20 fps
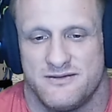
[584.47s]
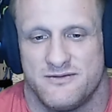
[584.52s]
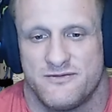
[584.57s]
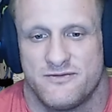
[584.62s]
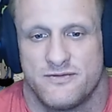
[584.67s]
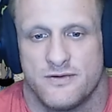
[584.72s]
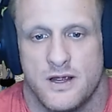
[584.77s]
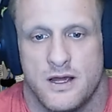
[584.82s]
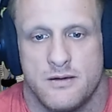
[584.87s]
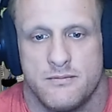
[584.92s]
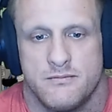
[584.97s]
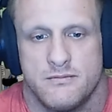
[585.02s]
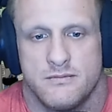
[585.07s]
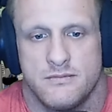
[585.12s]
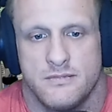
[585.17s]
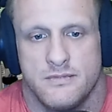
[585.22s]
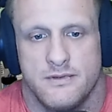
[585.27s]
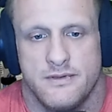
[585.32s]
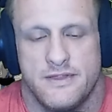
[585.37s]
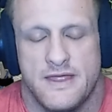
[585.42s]
from
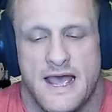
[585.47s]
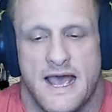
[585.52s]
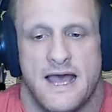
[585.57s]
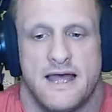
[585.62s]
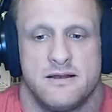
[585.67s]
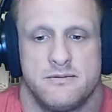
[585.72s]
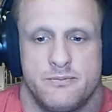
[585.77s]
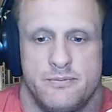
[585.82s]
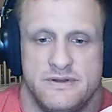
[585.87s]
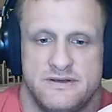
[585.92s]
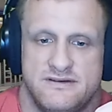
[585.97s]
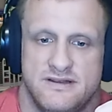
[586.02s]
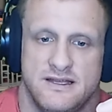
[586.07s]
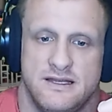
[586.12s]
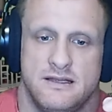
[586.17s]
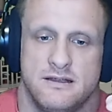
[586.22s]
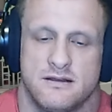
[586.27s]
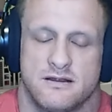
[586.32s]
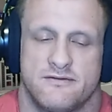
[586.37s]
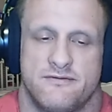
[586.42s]
that
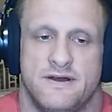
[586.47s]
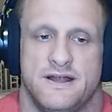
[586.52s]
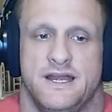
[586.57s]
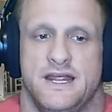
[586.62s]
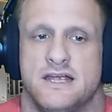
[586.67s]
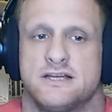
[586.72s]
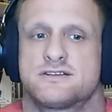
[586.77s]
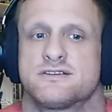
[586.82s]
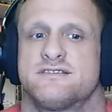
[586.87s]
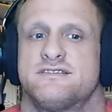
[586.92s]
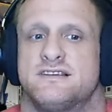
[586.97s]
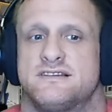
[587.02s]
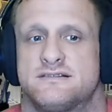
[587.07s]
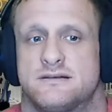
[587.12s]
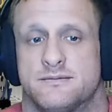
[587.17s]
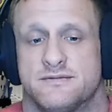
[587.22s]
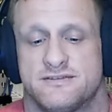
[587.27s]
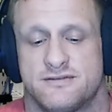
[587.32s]
particular financial system.